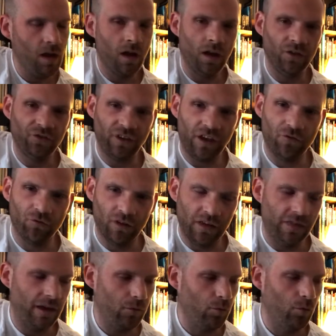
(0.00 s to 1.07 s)
And generally,
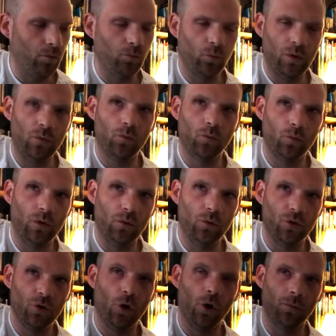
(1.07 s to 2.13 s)
we
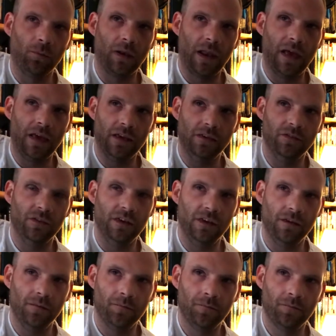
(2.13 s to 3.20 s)
would not play
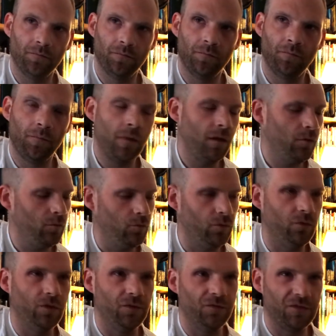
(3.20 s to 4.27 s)
the
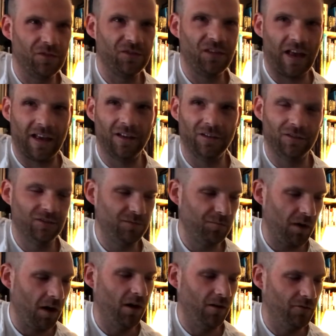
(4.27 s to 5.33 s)
second
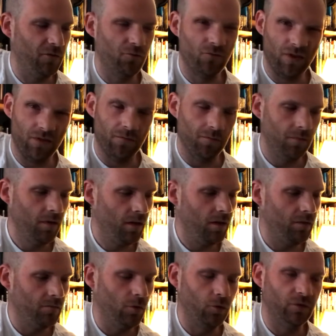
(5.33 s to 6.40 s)
part of the rhythm
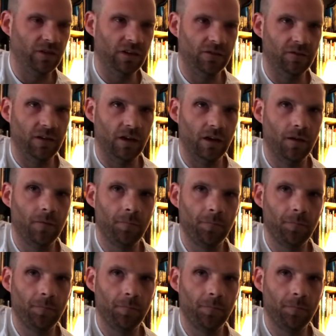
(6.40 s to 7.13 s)
motif here.